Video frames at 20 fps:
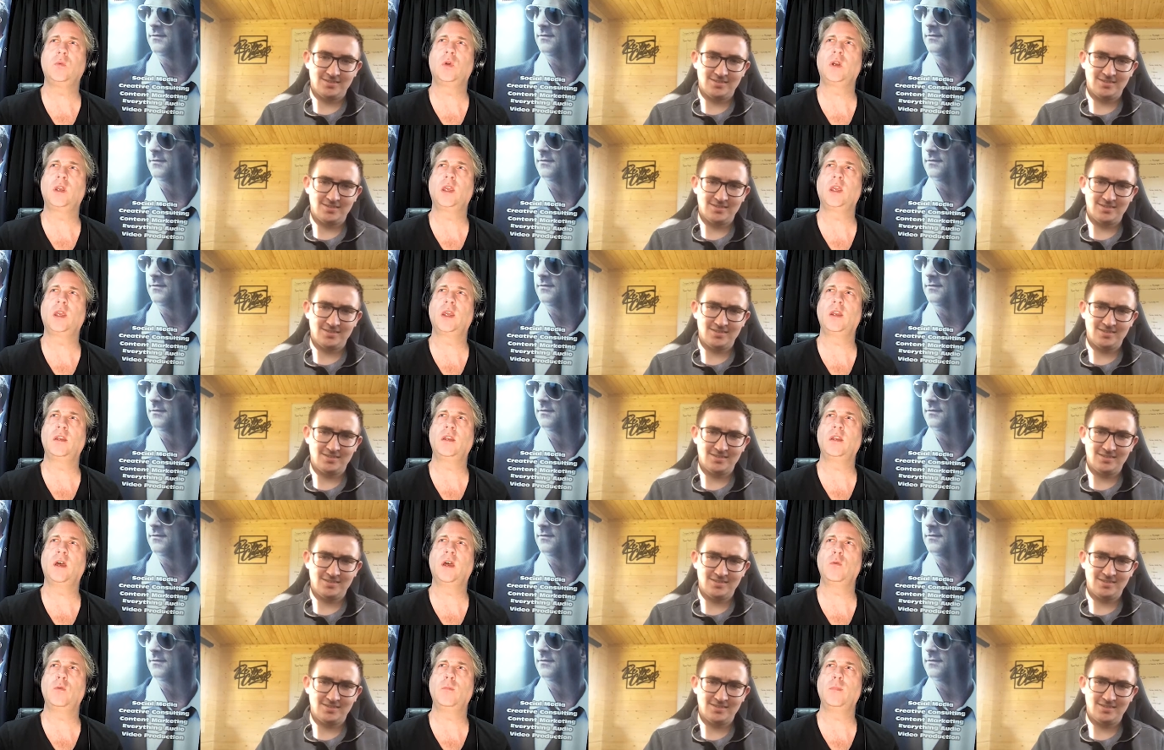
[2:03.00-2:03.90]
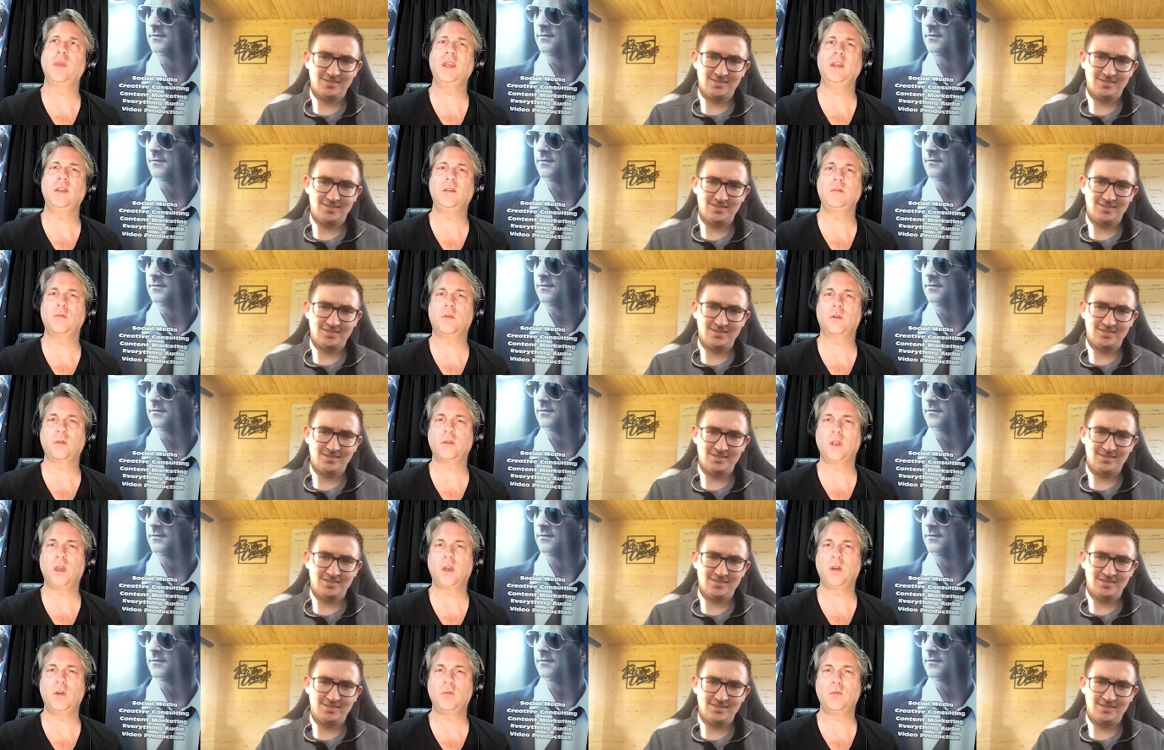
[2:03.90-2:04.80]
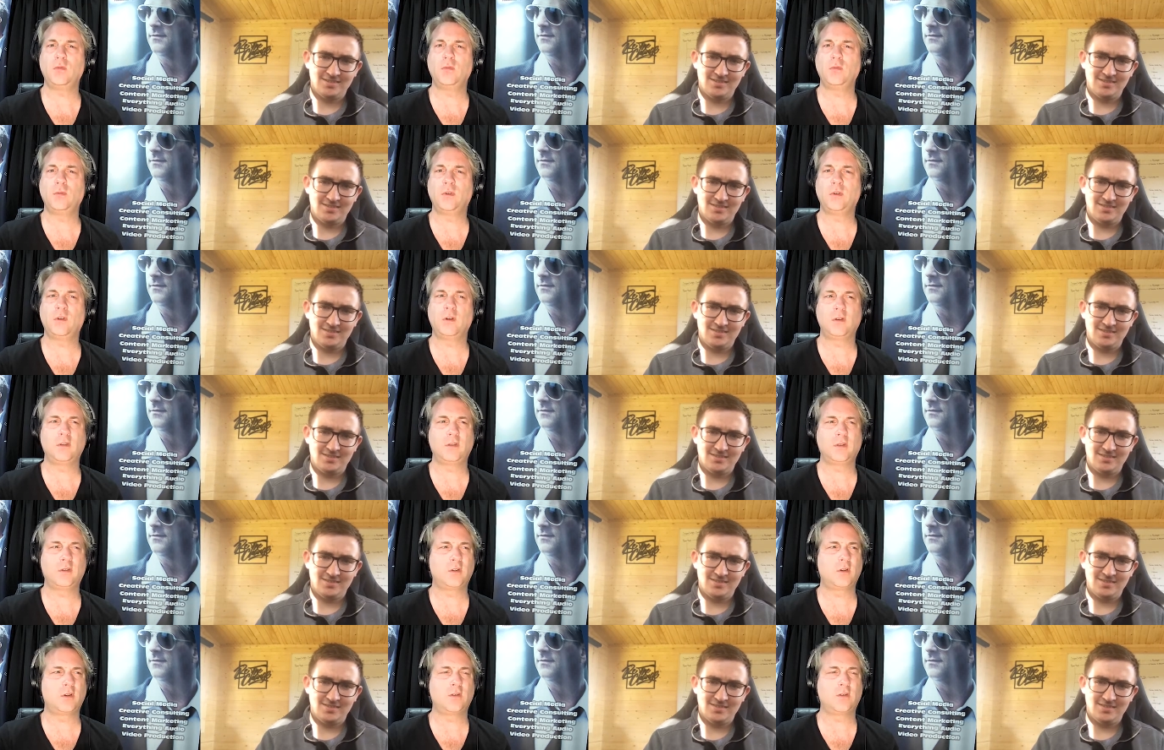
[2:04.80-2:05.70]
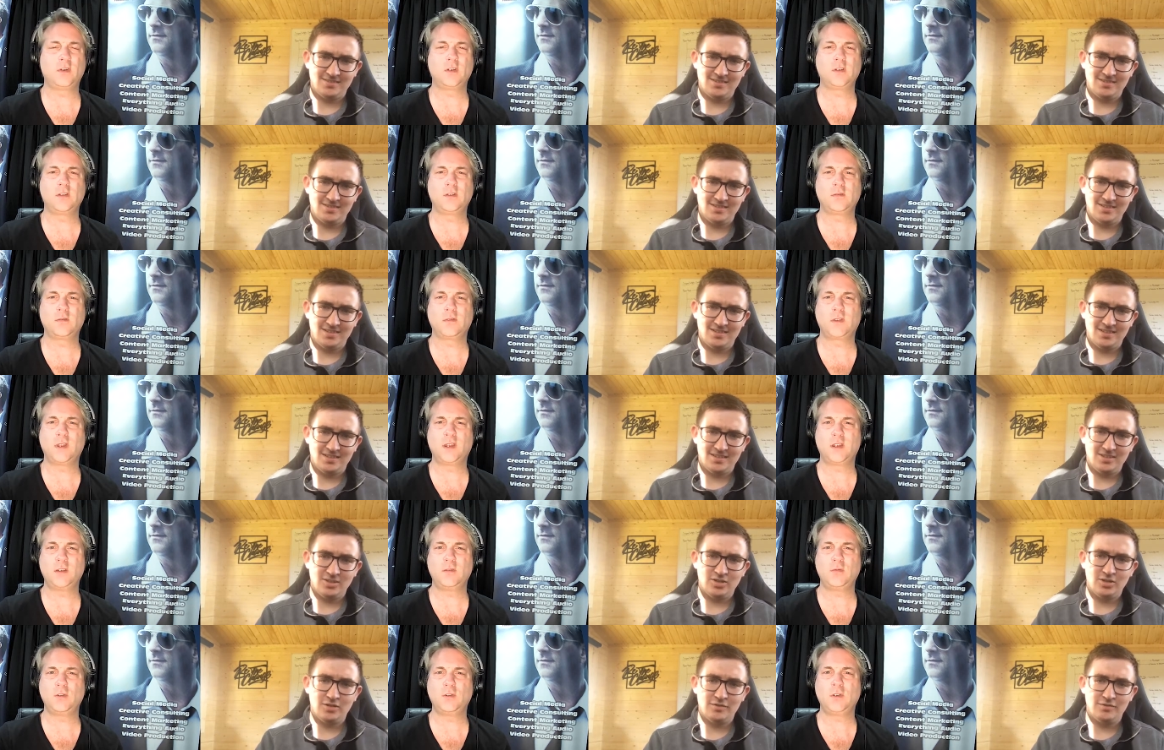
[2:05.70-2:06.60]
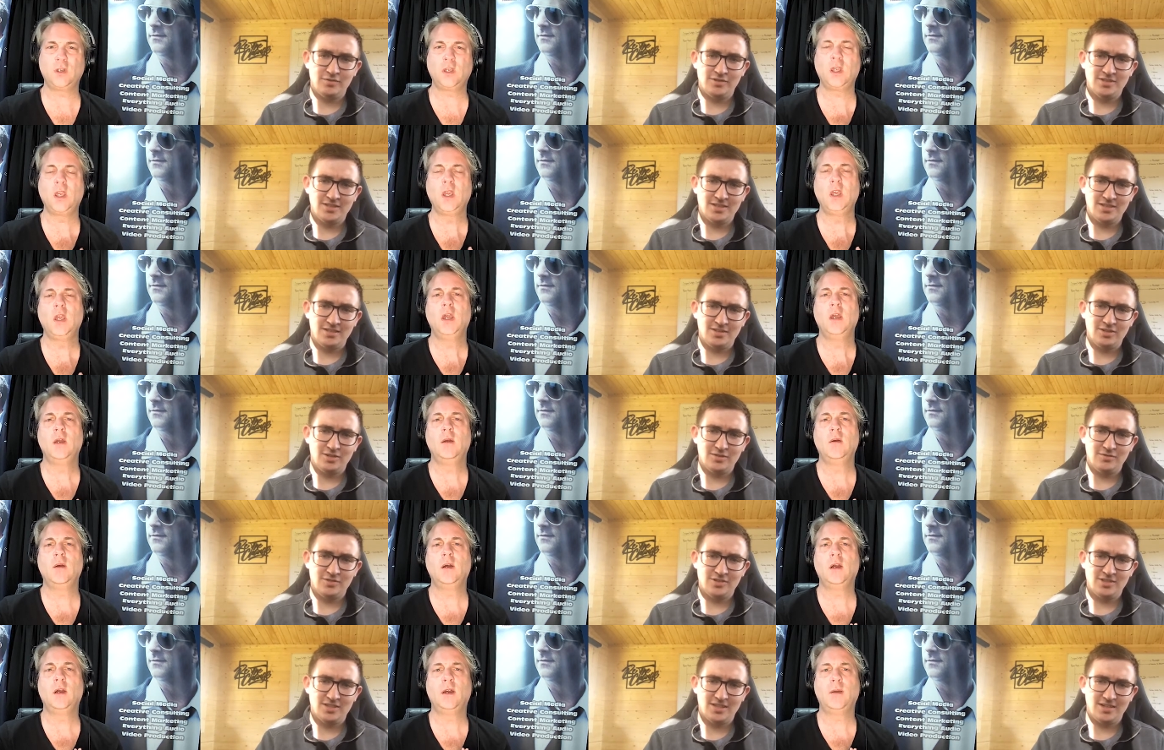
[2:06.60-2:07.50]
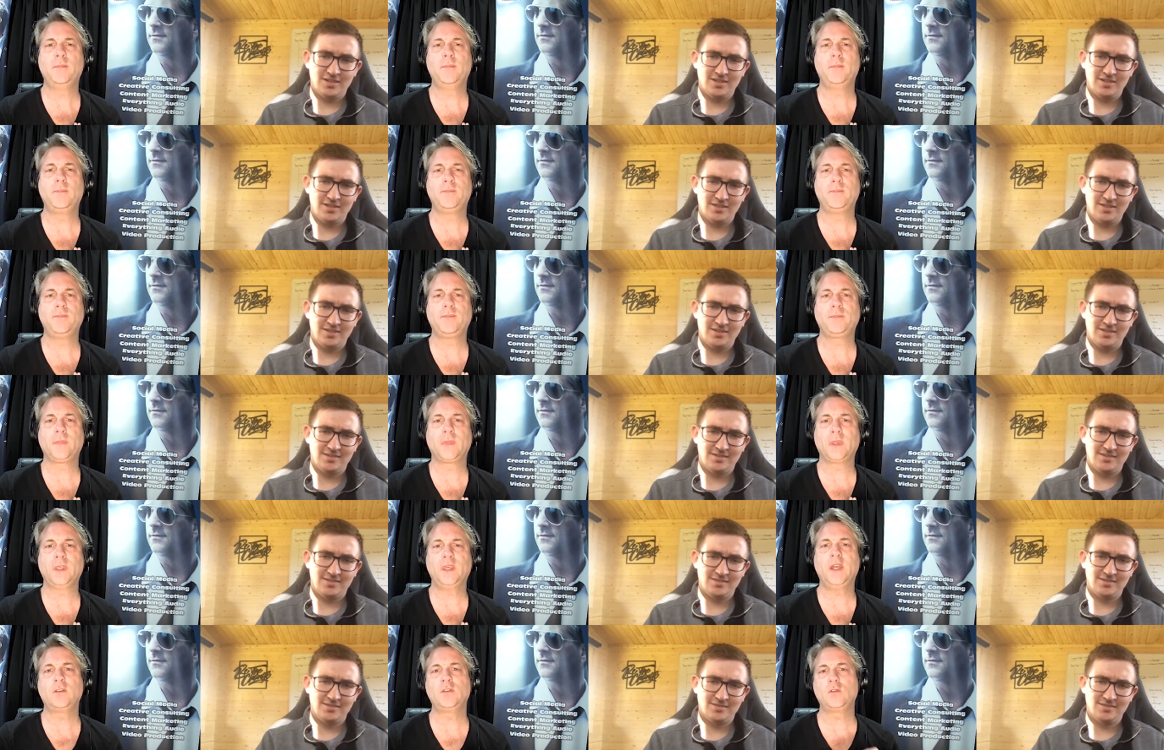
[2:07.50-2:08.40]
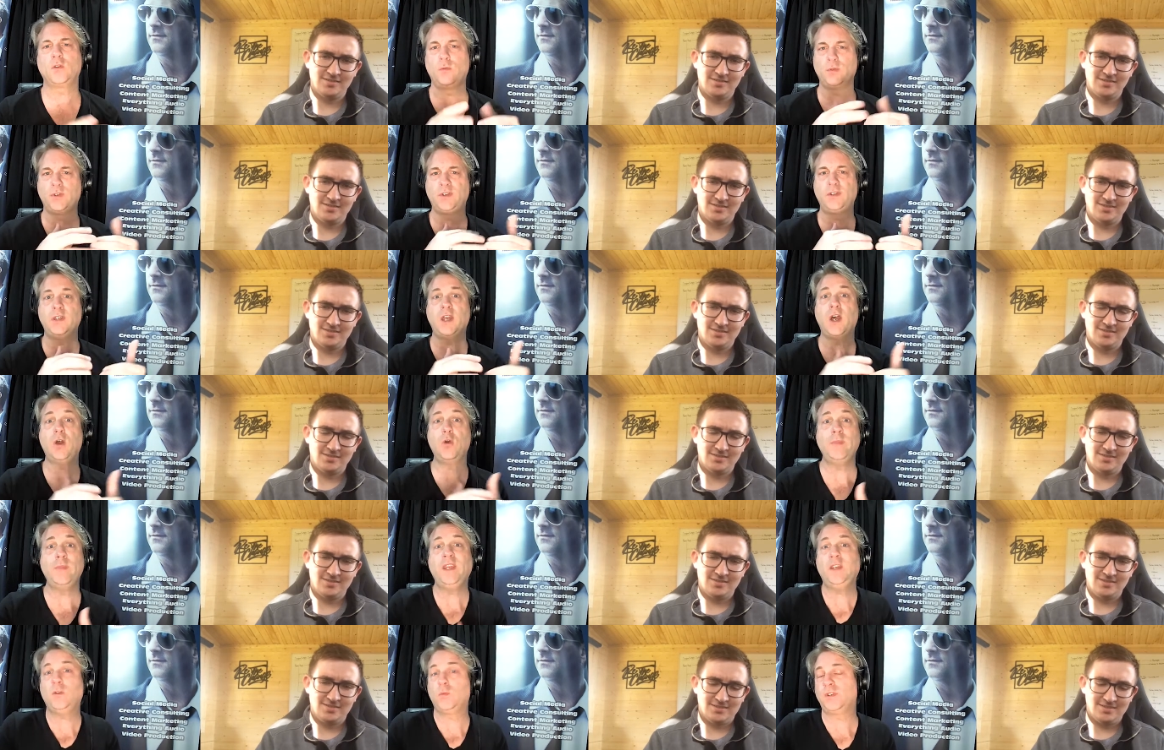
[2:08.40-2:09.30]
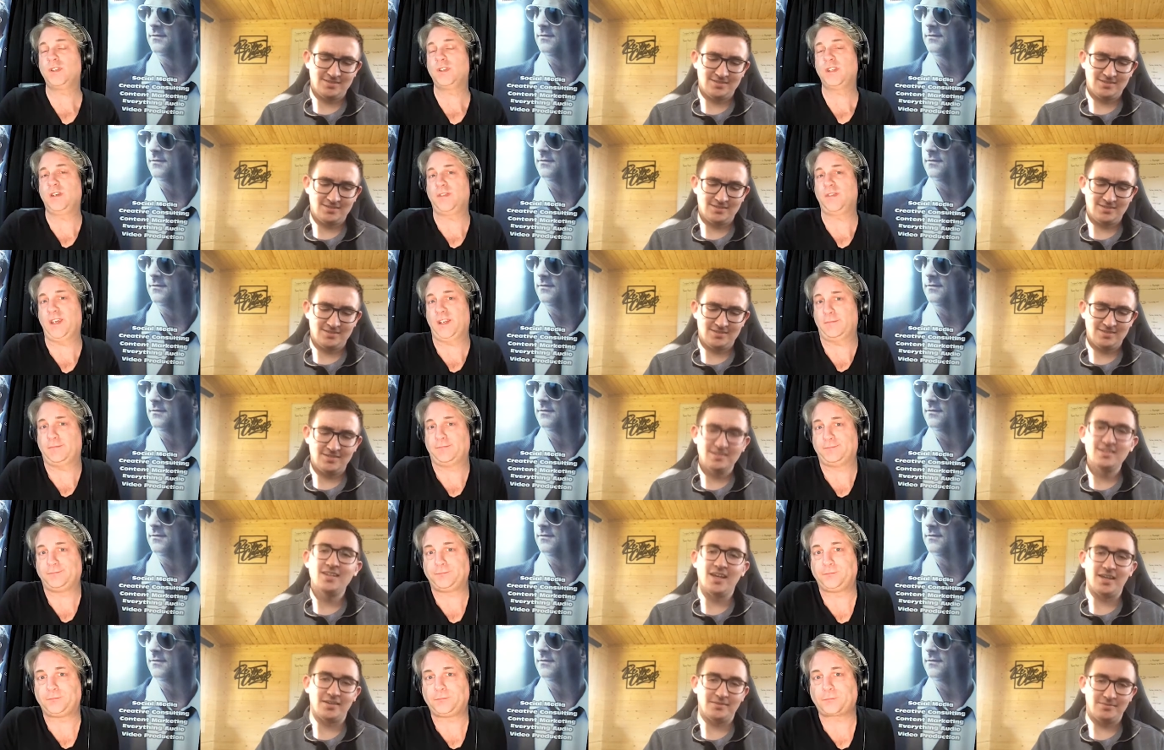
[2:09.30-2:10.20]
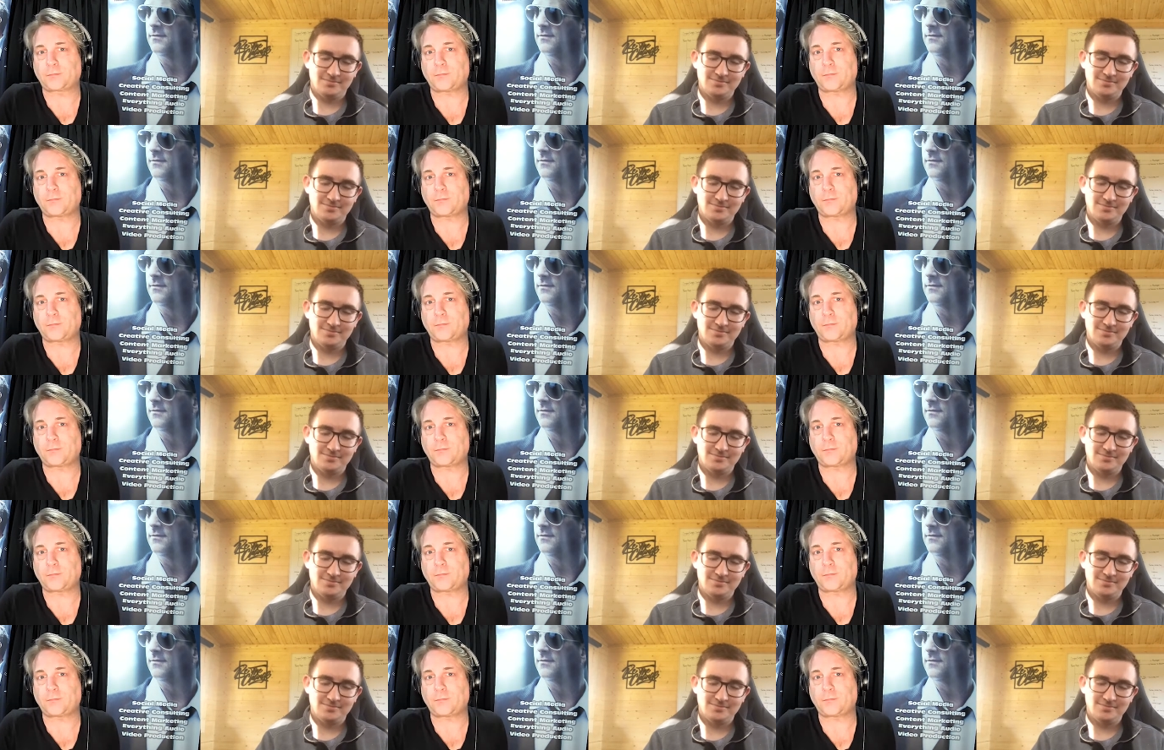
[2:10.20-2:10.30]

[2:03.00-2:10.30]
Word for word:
Speaker 1: working at Now Meet or Now the conference thing that she was oh, doing. Um, yeah, so it was Now Meet was the event. Yes.